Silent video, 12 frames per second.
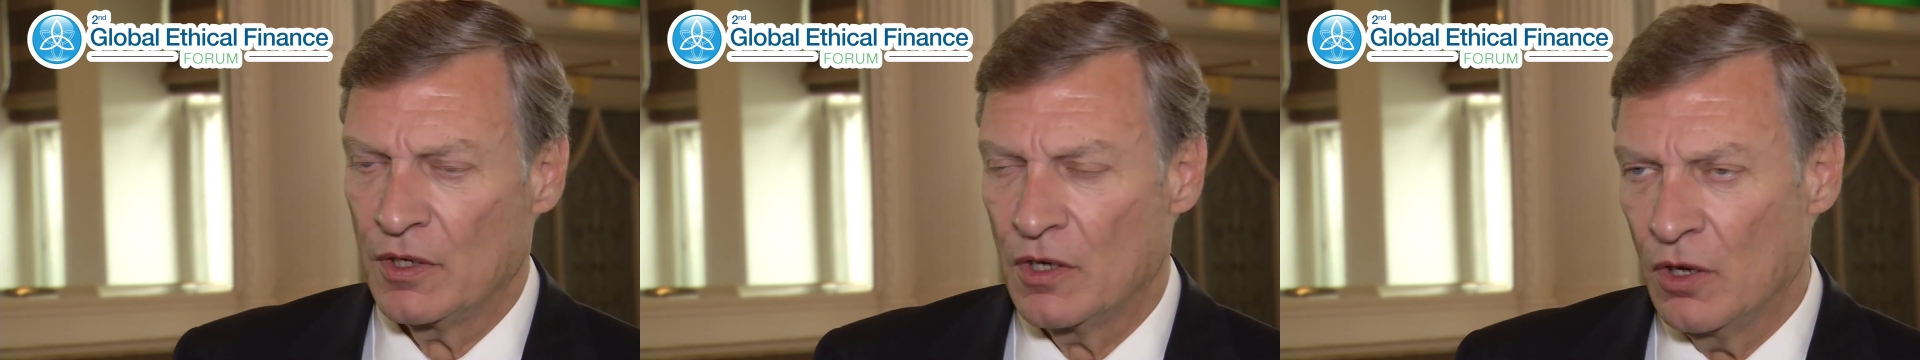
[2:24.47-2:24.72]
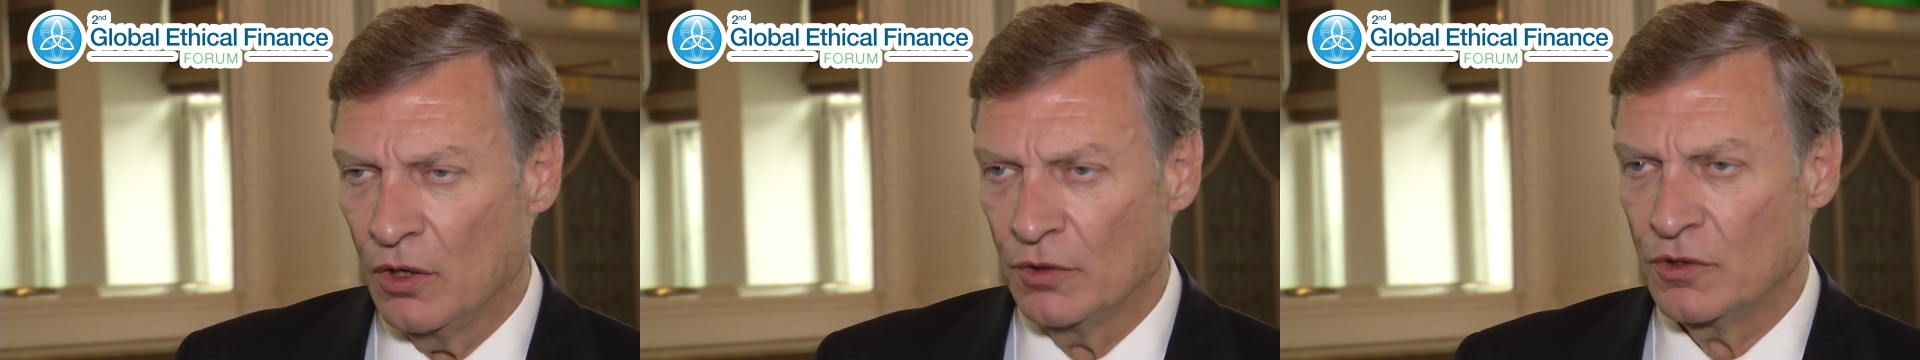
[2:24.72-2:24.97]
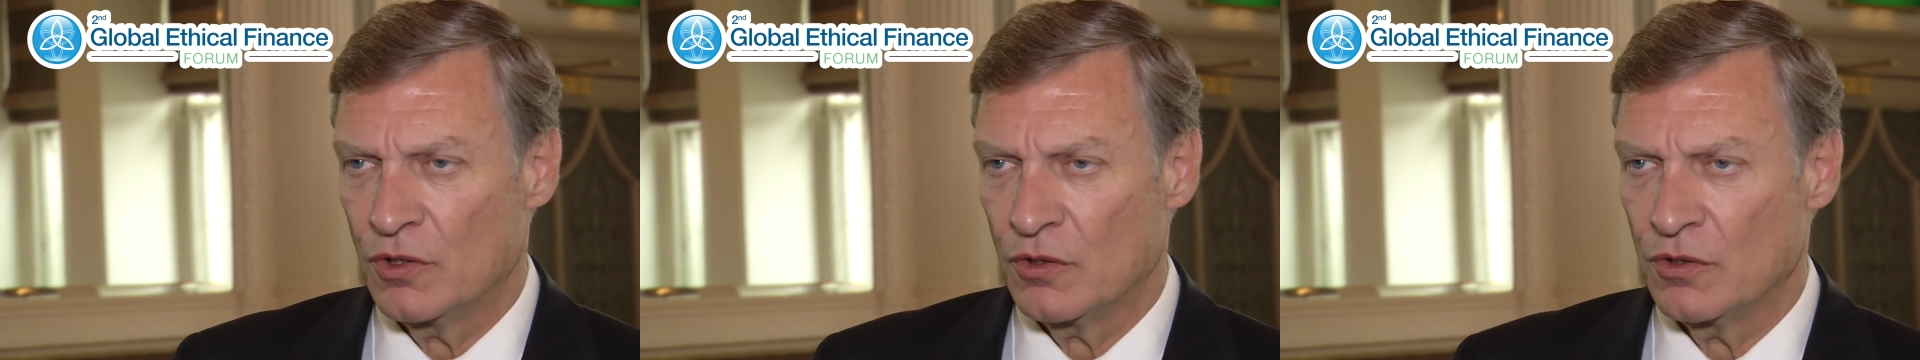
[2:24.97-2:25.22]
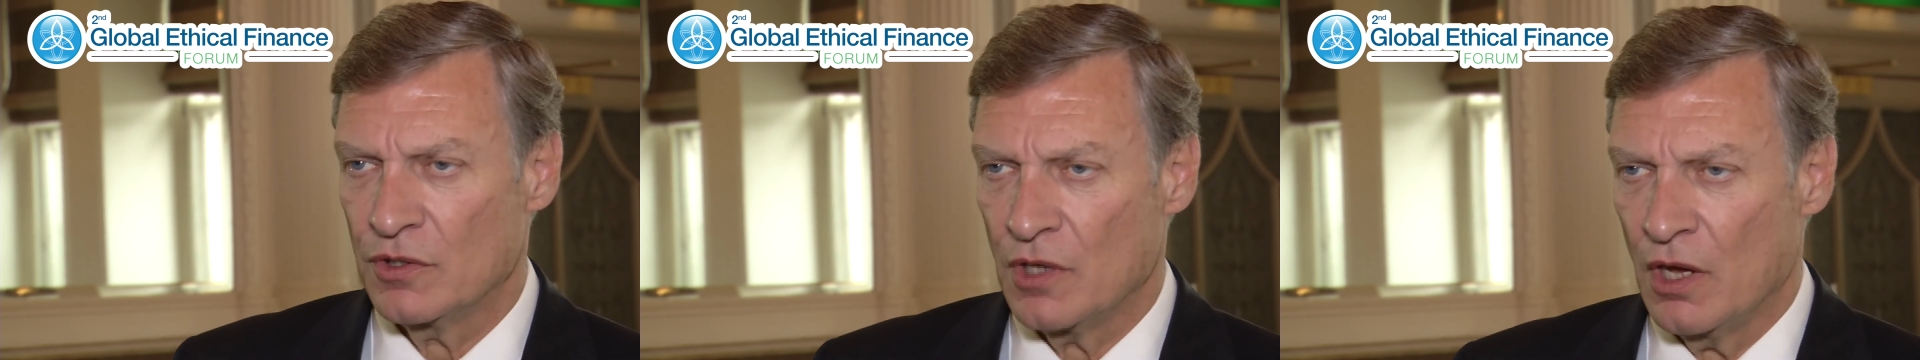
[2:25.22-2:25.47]

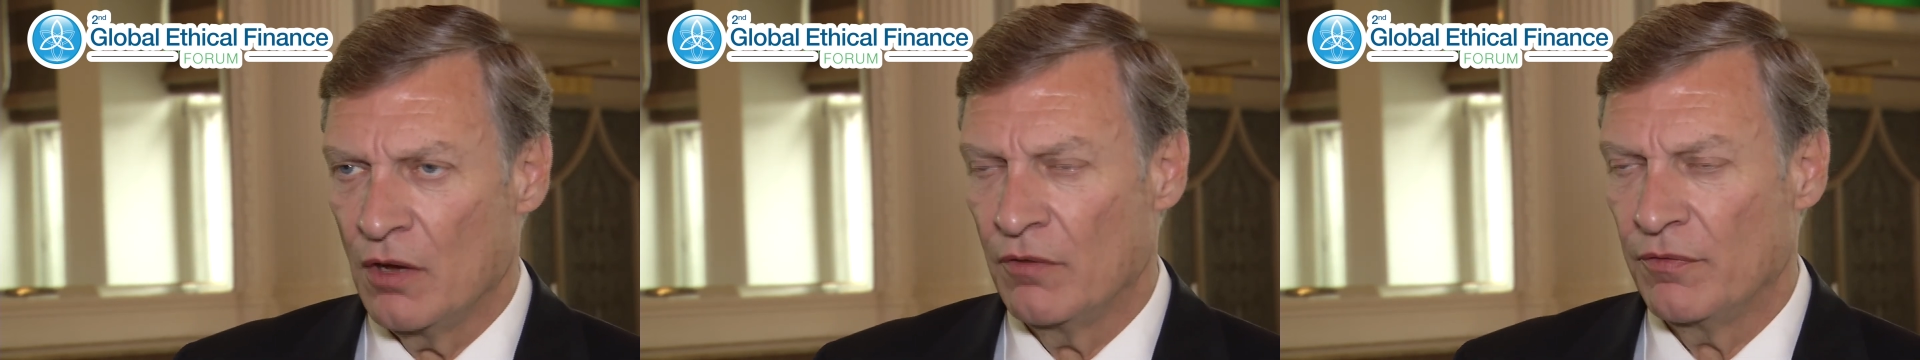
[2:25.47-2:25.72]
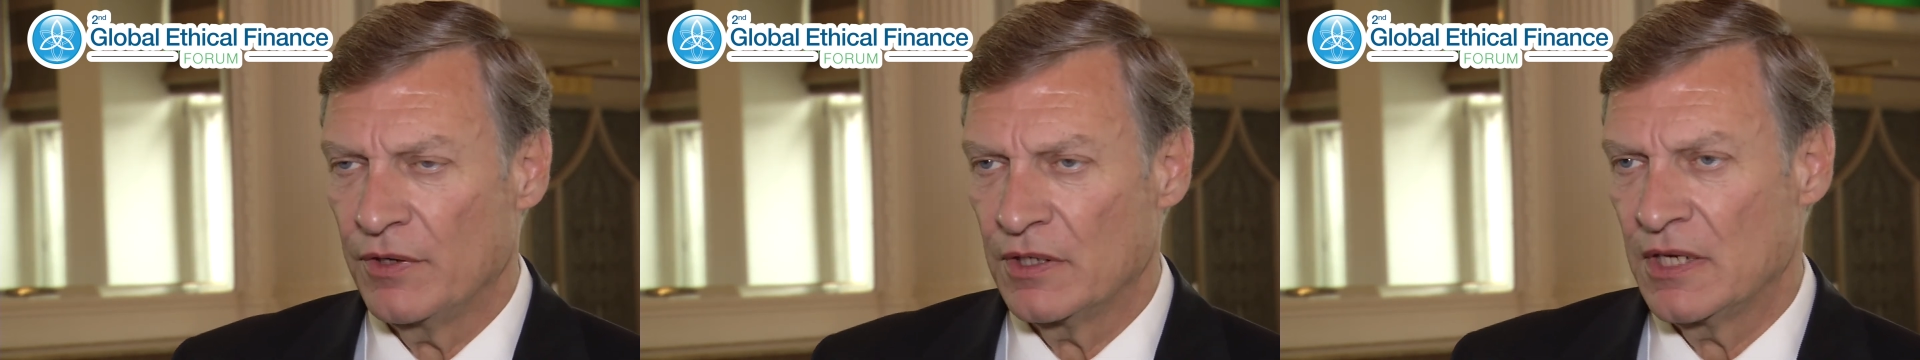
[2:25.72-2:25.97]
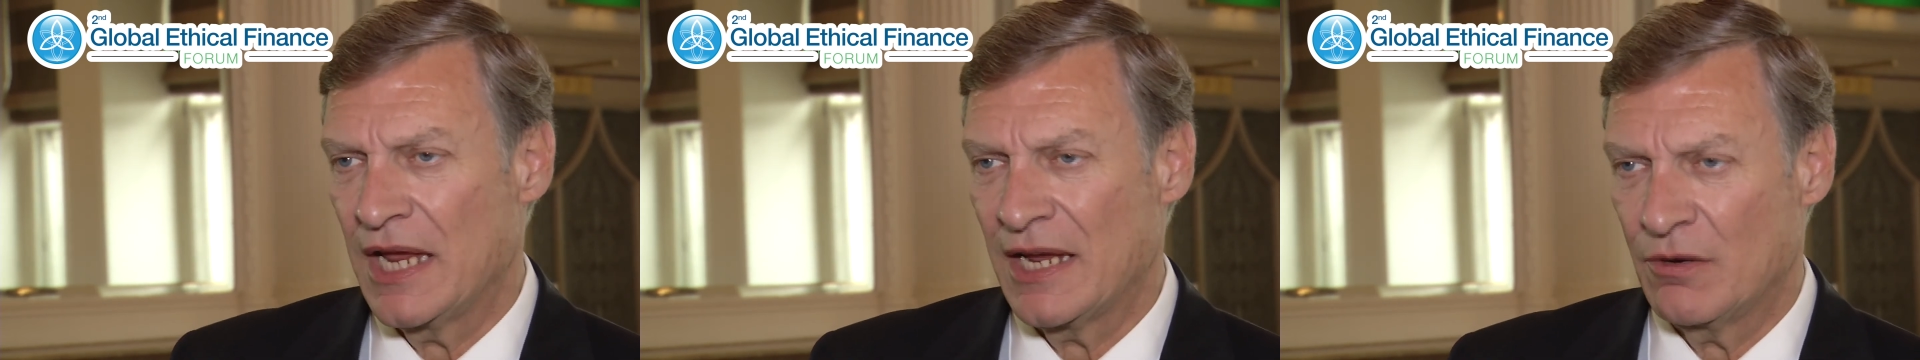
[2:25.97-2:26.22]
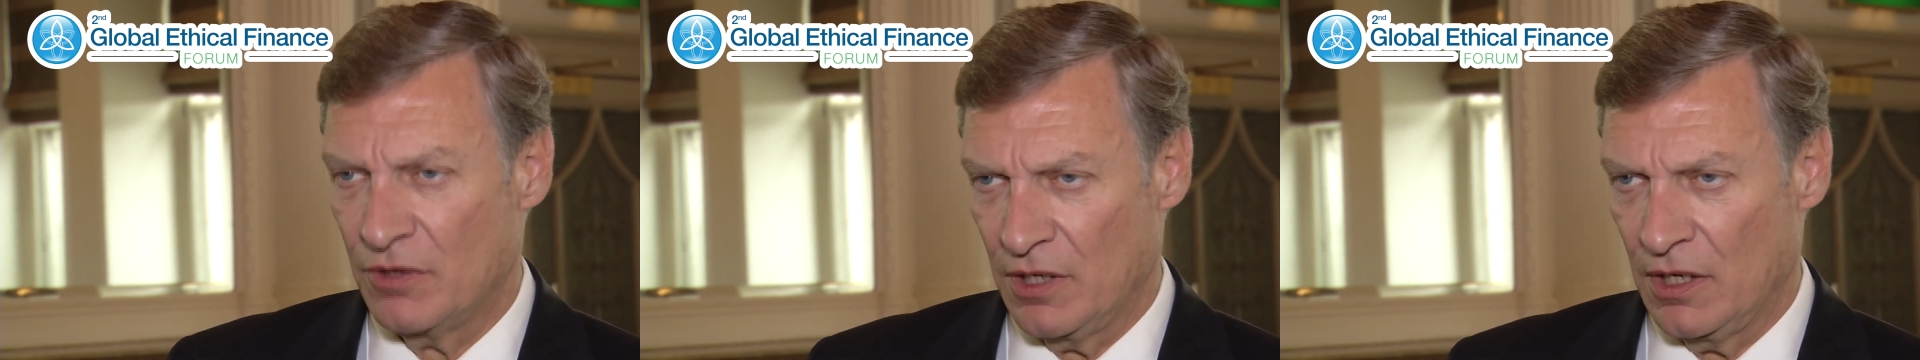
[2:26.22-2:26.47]
cultures of
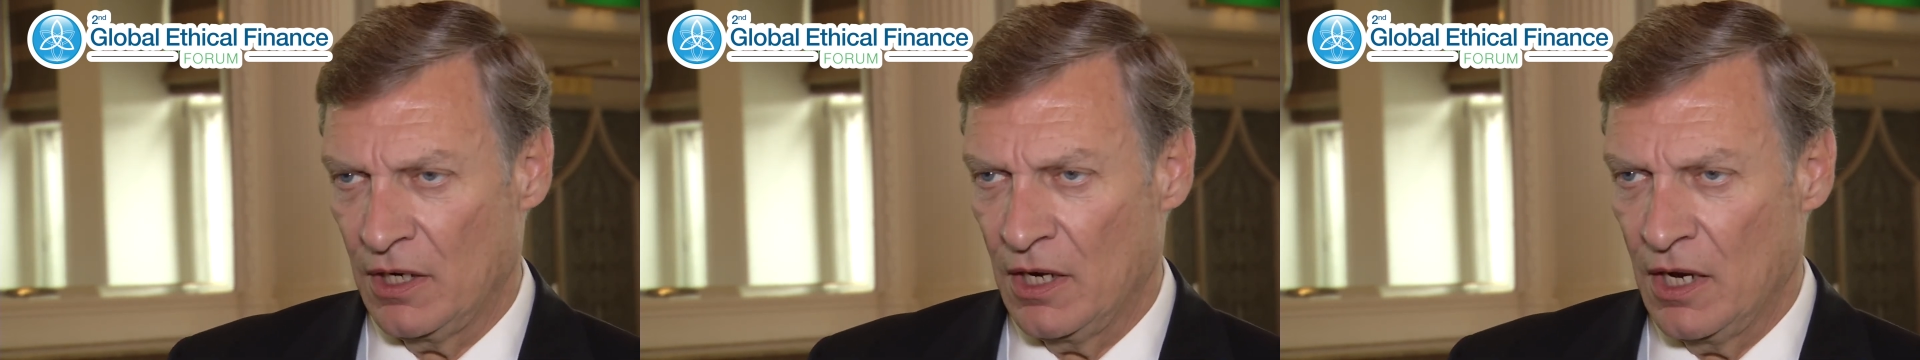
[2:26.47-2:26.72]
integrity.